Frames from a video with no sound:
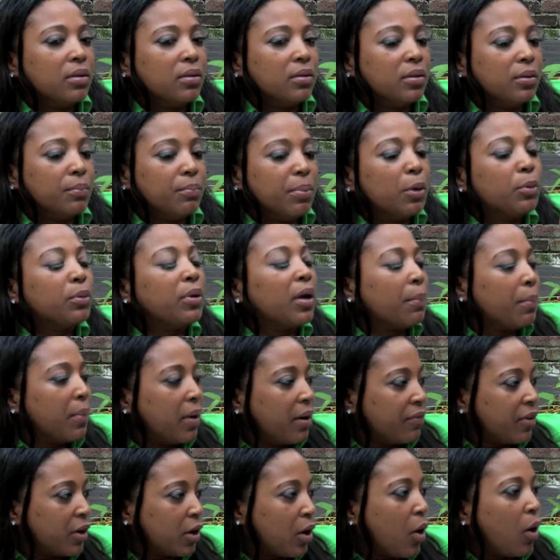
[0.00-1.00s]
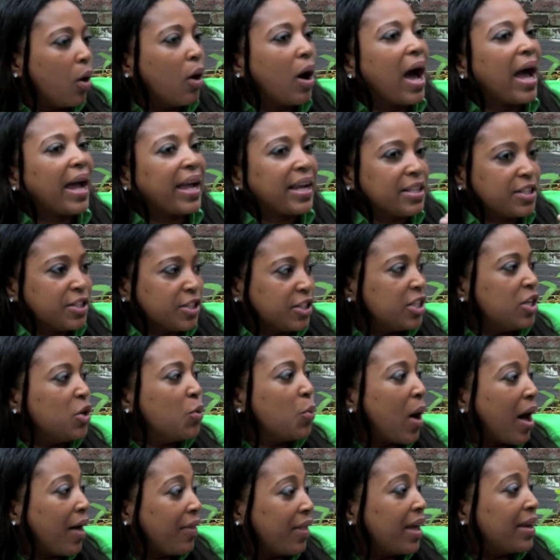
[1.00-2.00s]
the buildup of it all, I could see
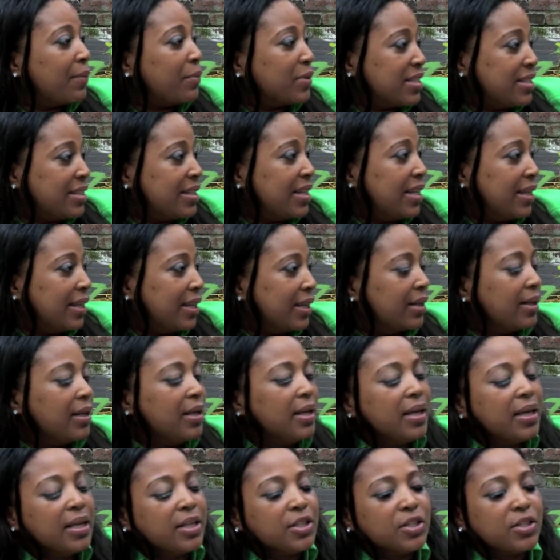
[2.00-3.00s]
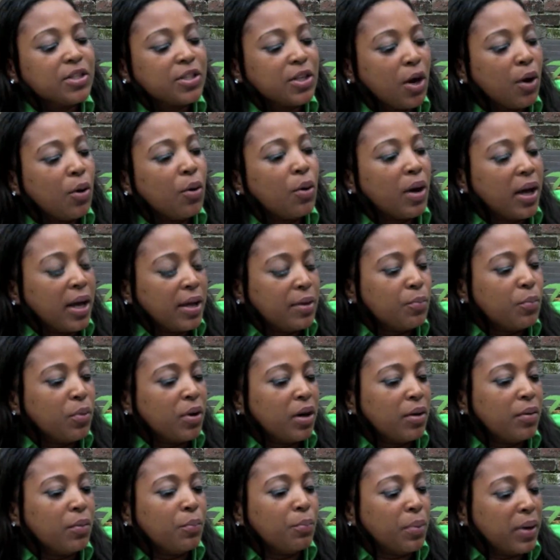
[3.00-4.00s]
why that was needed. Yeah, that's why, yeah. So, and
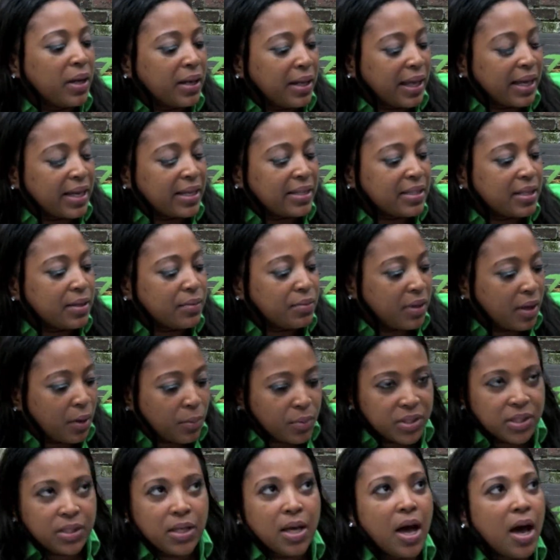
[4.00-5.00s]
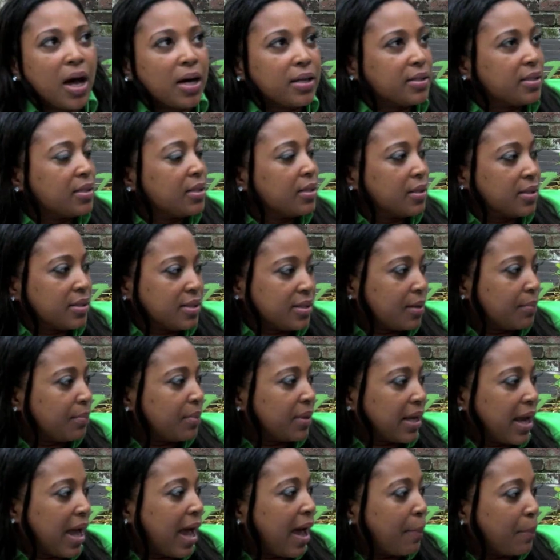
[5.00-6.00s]
but like I said, there was constantly
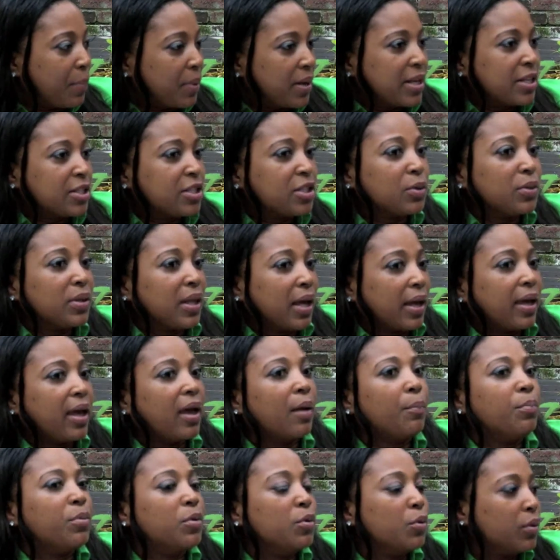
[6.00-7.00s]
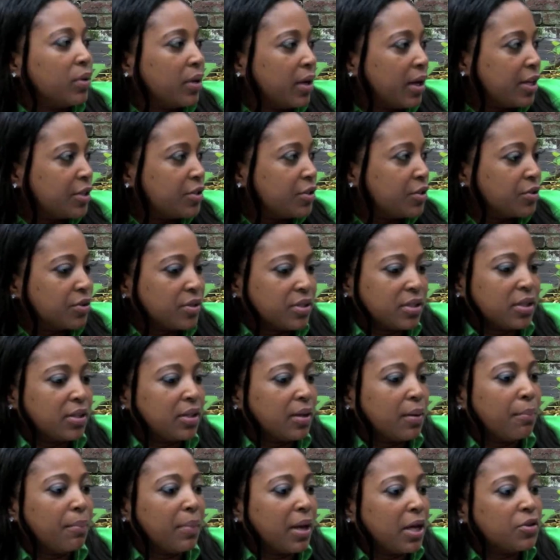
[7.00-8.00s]
something happening, so that kept you on the edge of your seat, right.
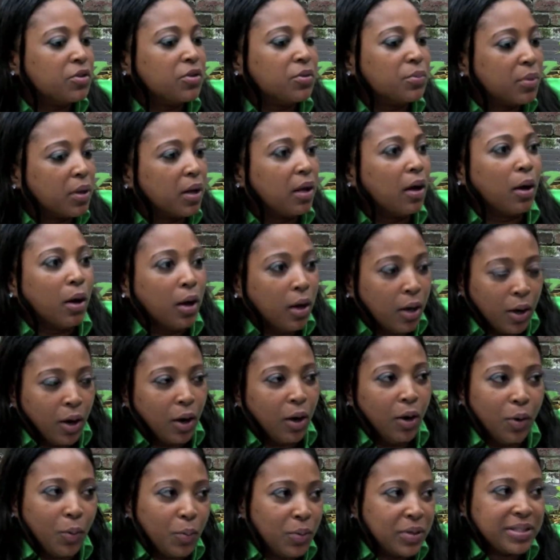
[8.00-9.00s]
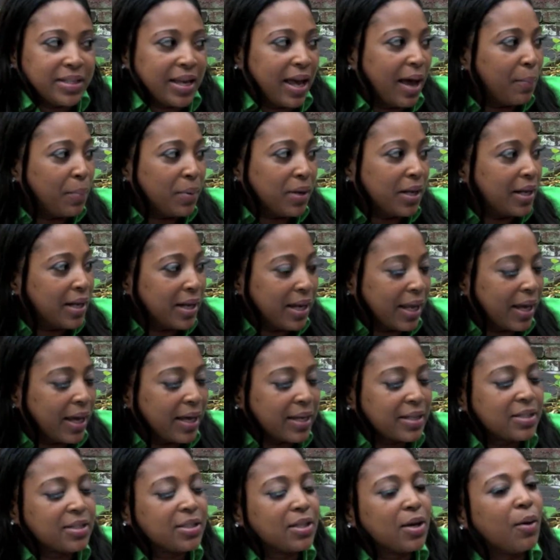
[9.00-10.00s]
that made you go, oh, what's happening mm-hmm.
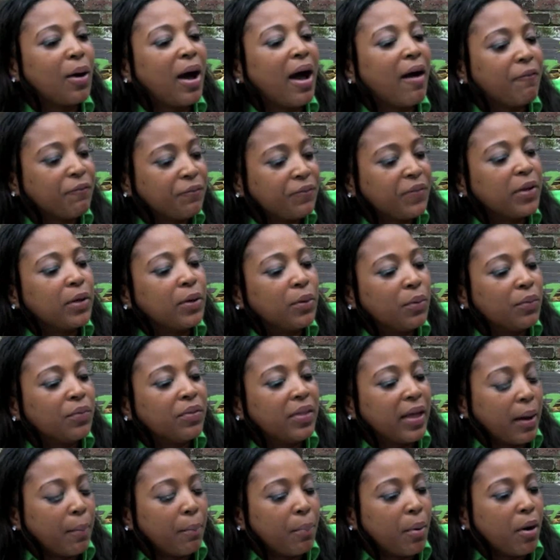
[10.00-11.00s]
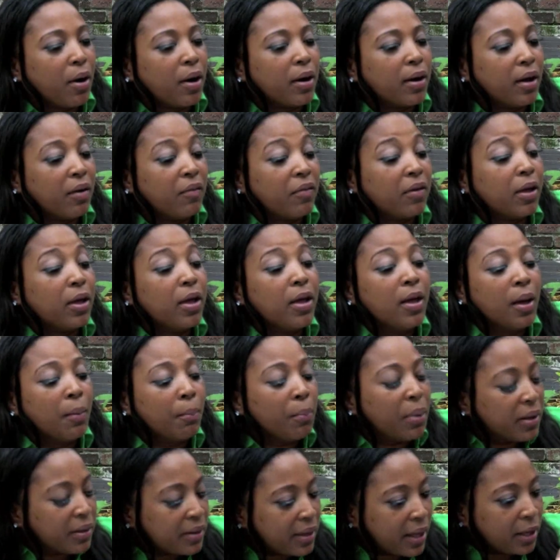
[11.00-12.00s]
next? So I filled that part of it,
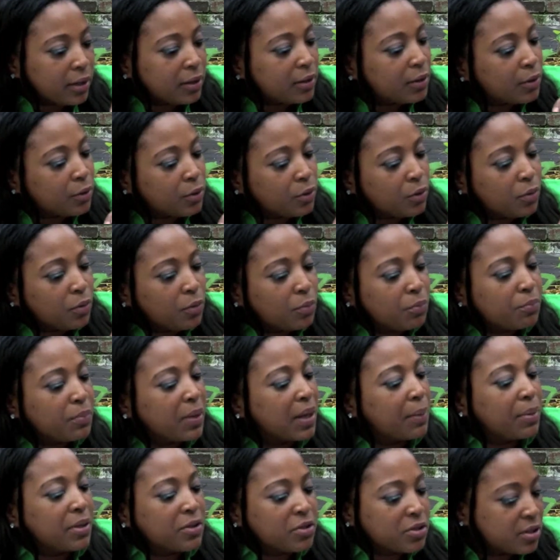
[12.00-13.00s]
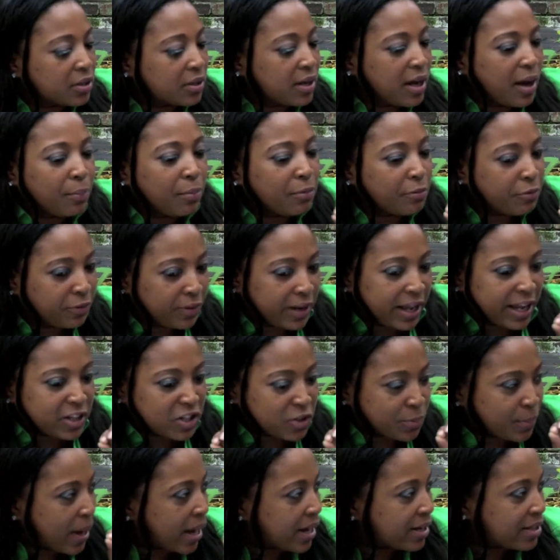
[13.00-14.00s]
but that little, maybe just a couple
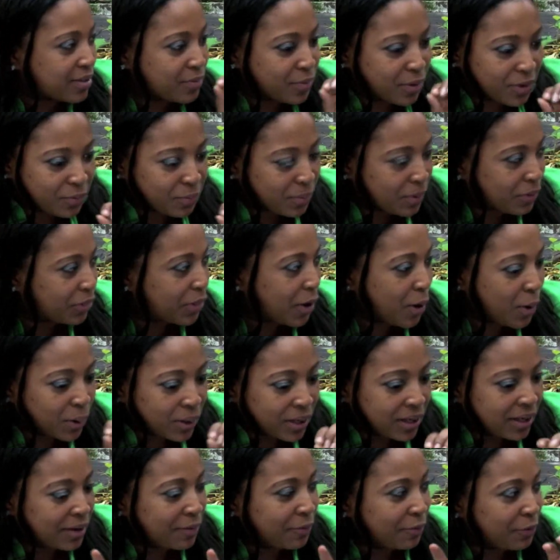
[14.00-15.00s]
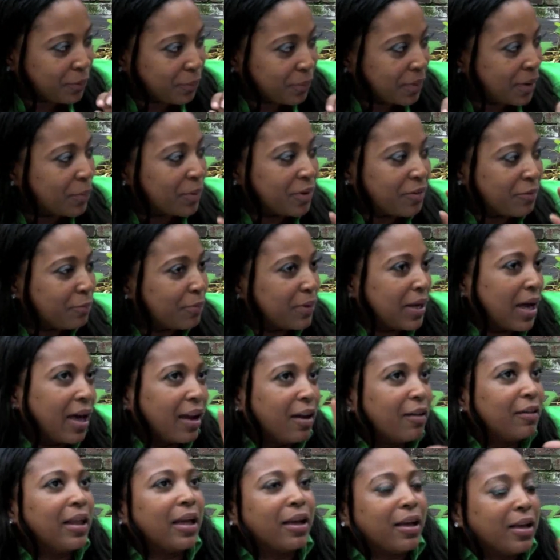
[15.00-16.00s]
flashbacks would have mm-hmm. been thrown in there for me, would have
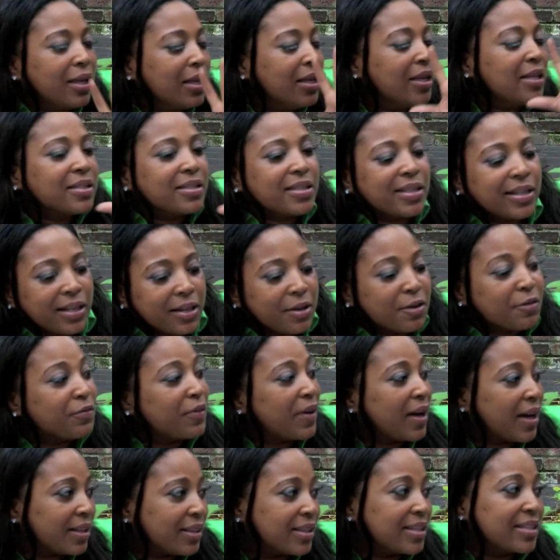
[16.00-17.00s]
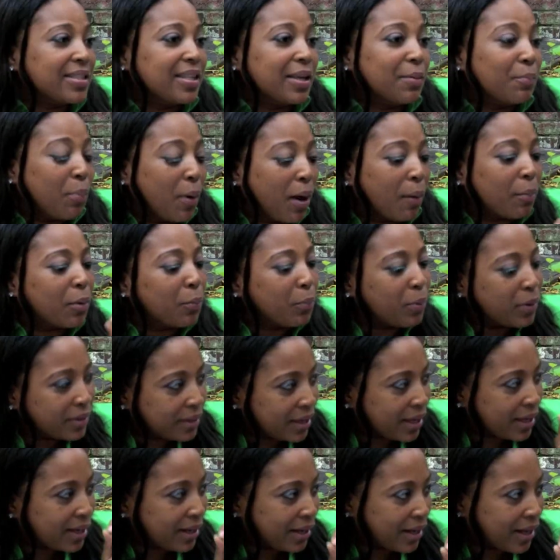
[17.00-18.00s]
kind of like solidified this and probably put
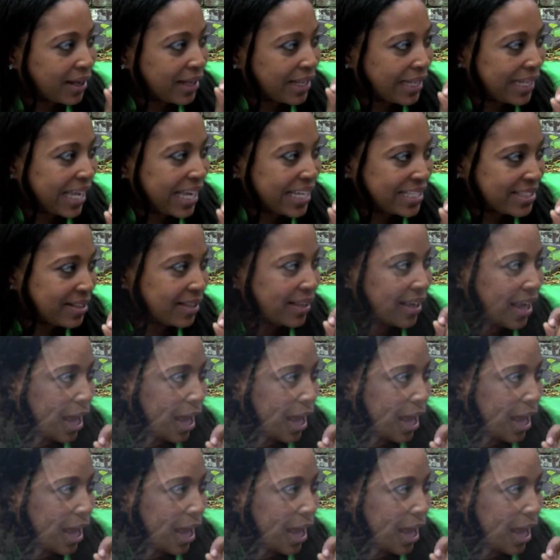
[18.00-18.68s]
that in that classic